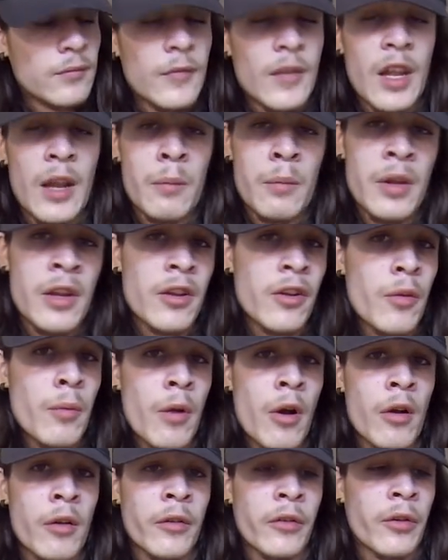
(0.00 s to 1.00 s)
And beaker
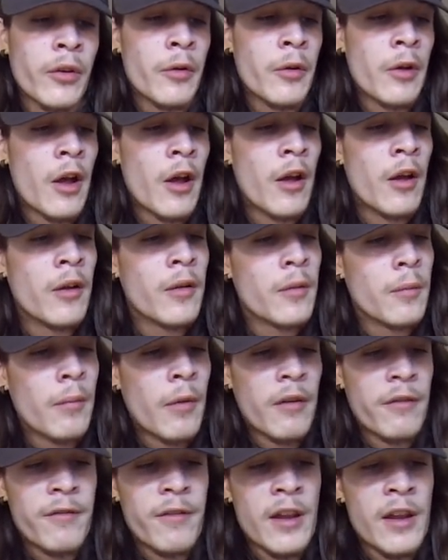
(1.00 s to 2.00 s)
bongs are
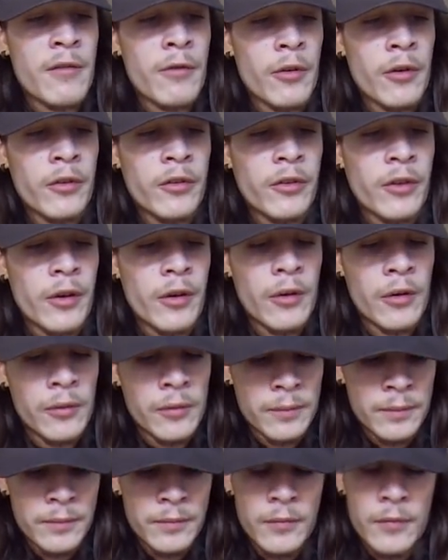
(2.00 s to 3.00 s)
my favorite. So
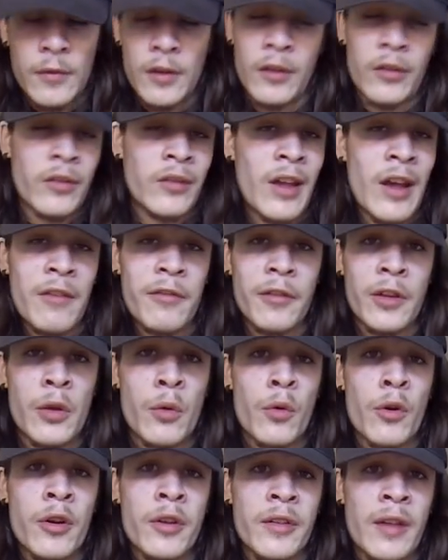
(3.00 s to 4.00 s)
this has definitely
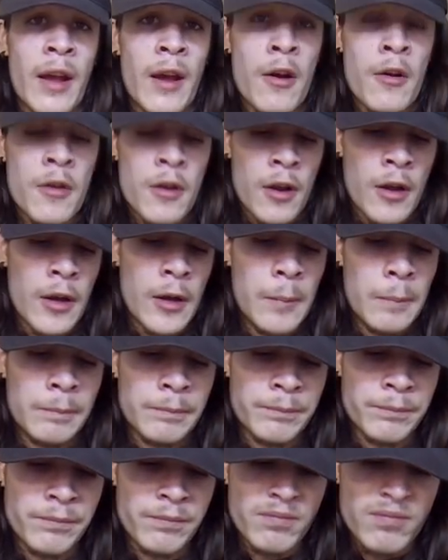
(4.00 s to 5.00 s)
worked out.
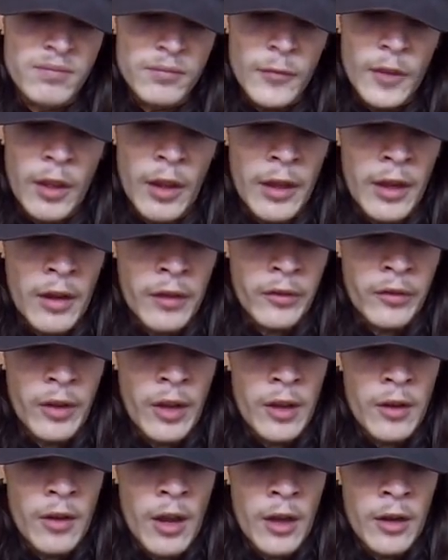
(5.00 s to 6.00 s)
Like I
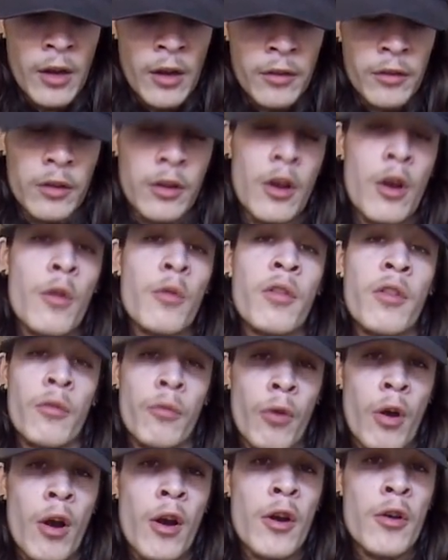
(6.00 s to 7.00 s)
said, I got the code, the
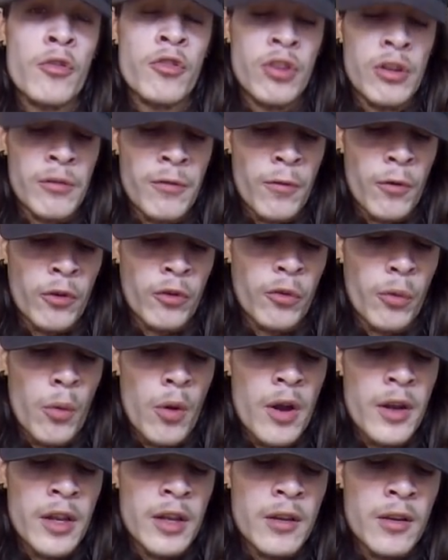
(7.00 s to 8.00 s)
raw OG
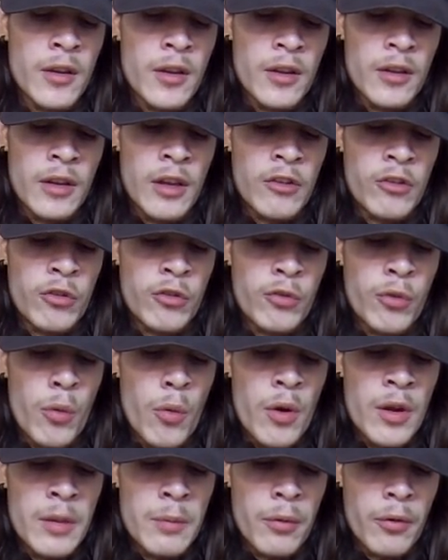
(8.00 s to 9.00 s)
420. Get you
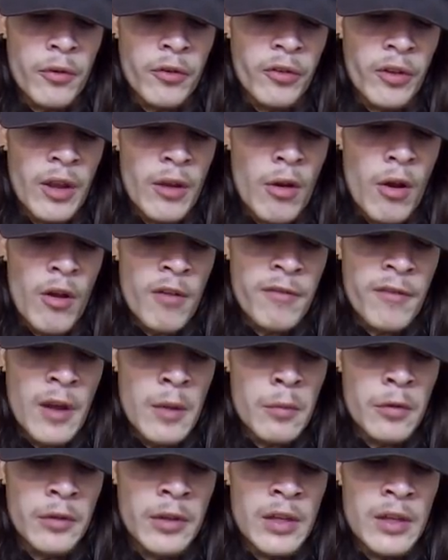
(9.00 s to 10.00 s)
20% off, I
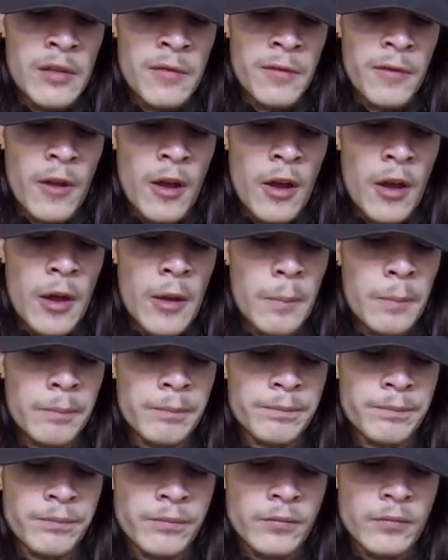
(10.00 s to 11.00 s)
believe.
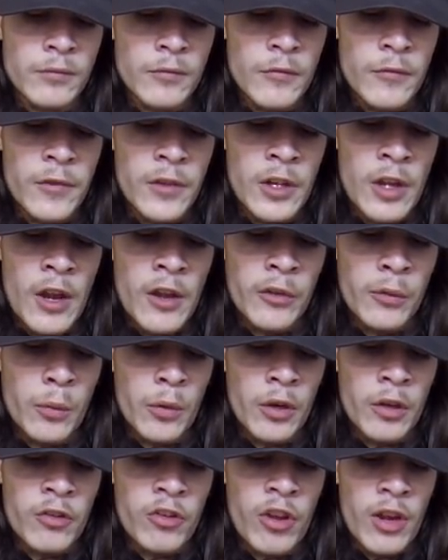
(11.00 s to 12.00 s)
If you guys
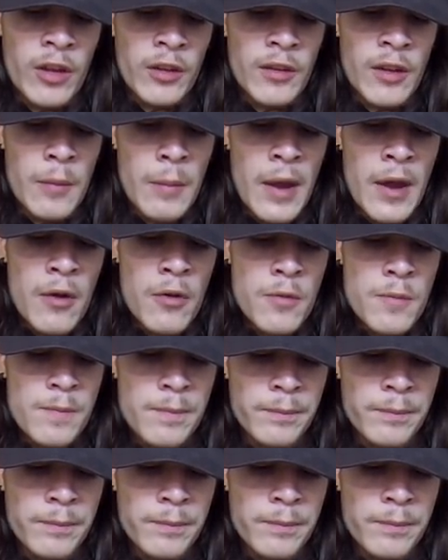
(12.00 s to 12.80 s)
want to check them out,